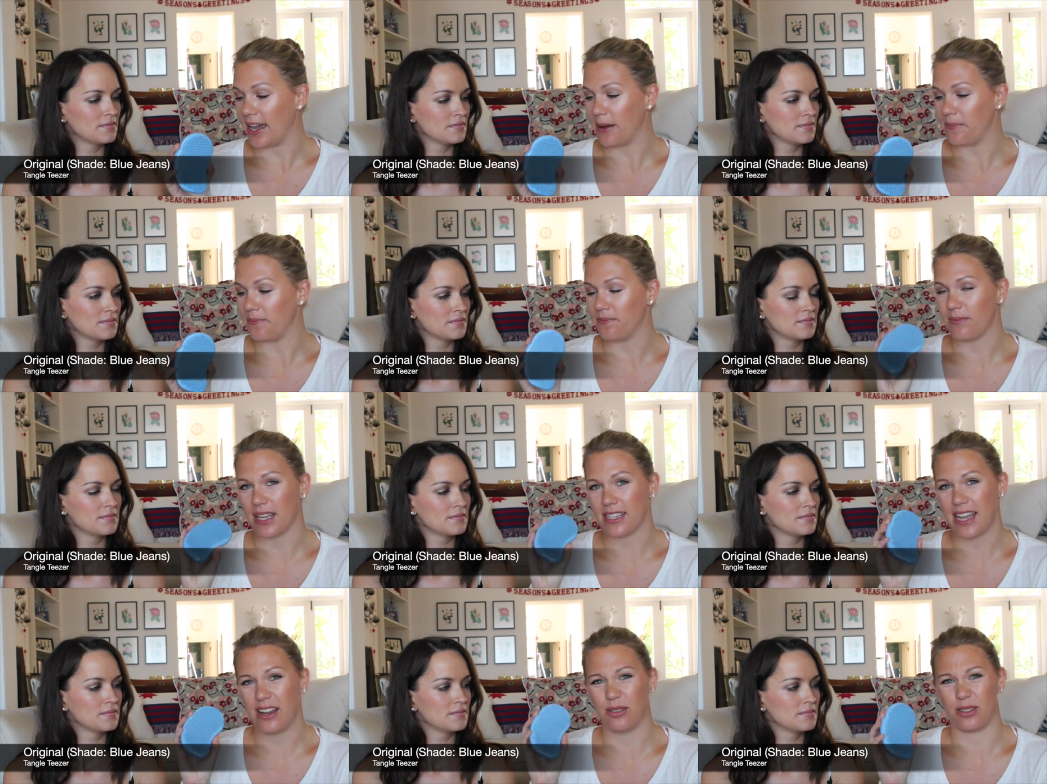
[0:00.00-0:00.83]
Speaker 1: um, my
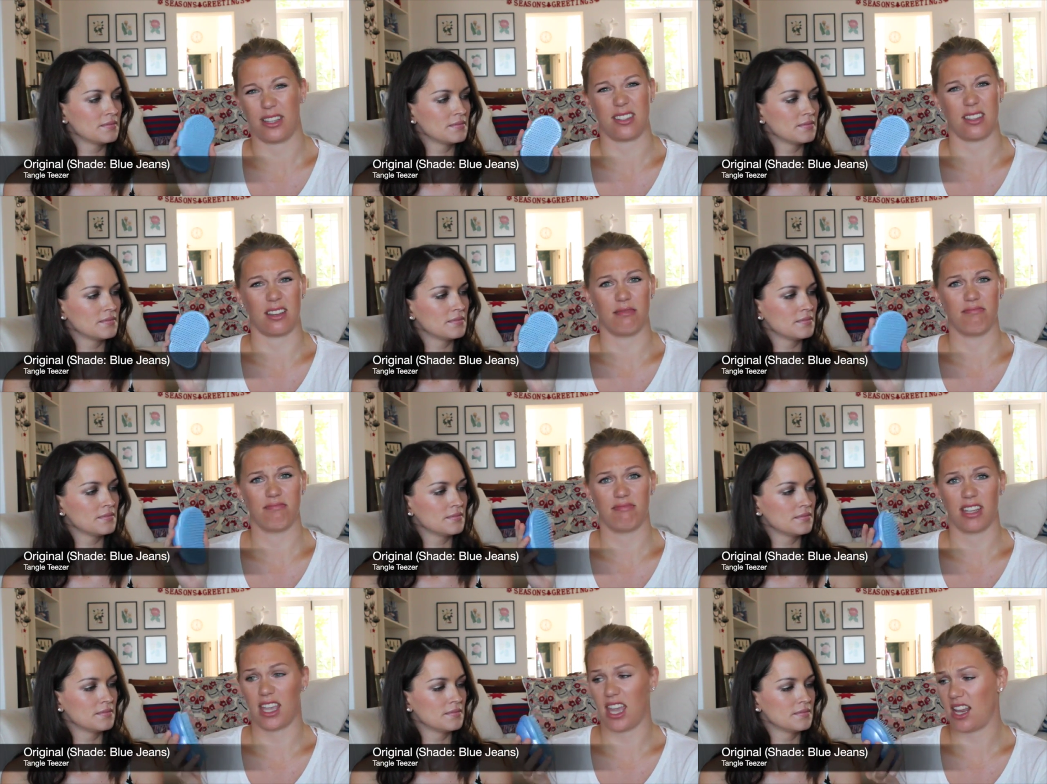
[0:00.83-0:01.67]
Tangle Teezer.
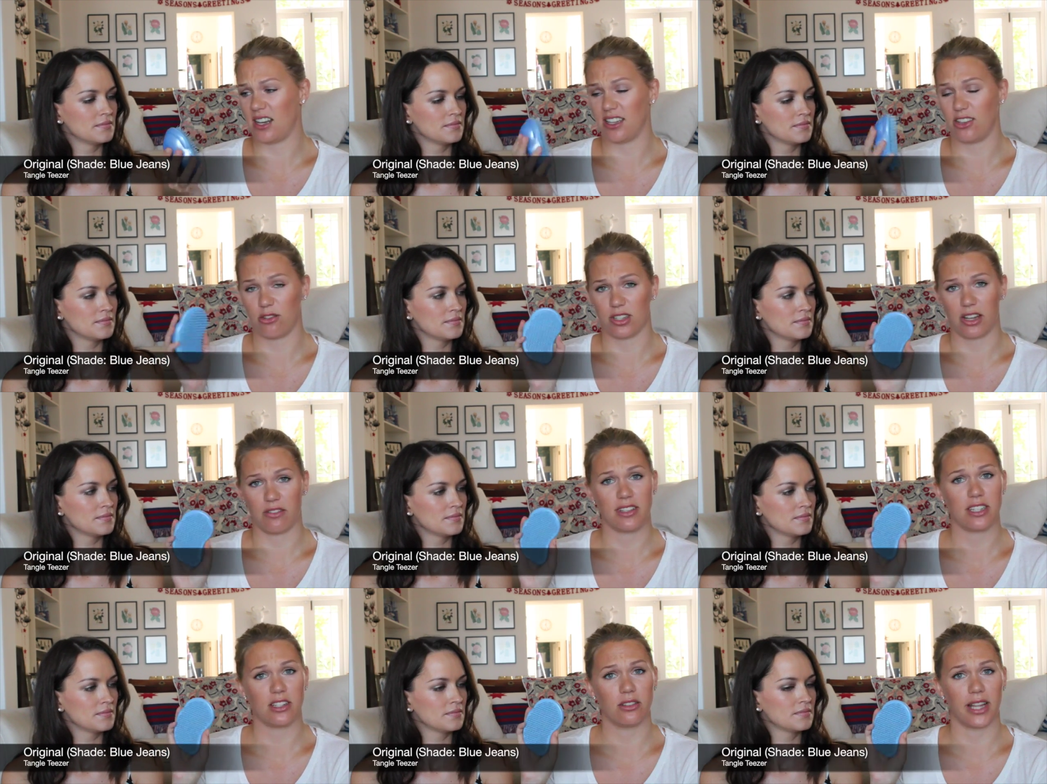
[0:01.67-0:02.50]
Again, mm. I use it
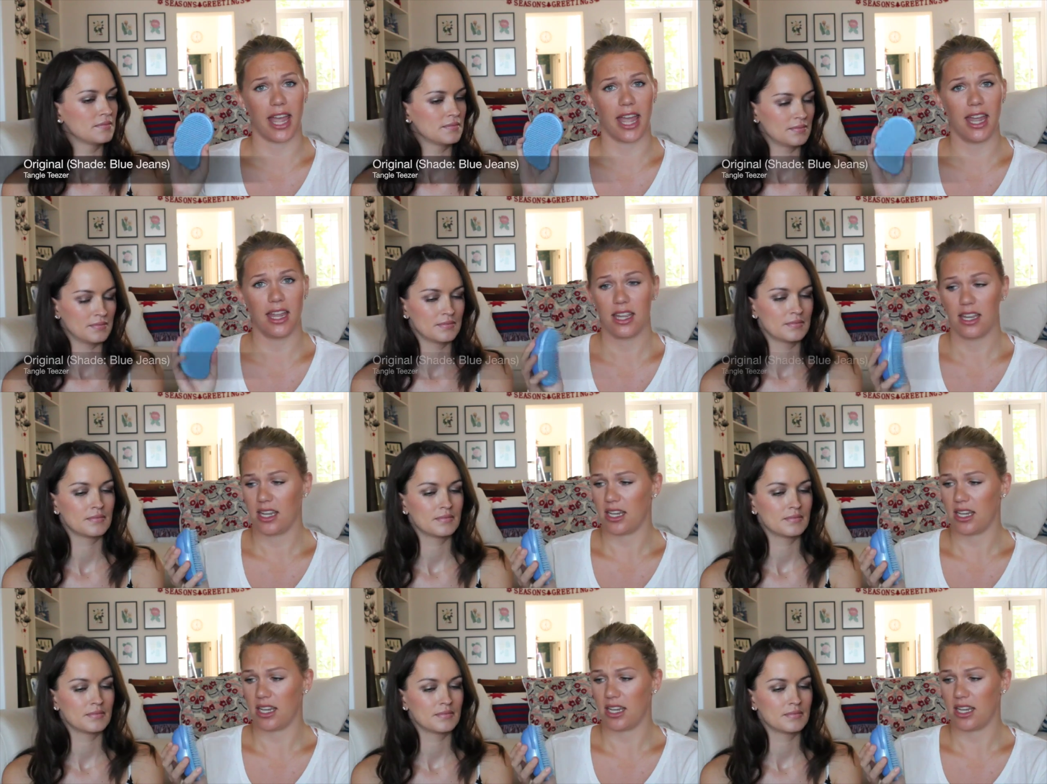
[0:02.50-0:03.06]
every single day.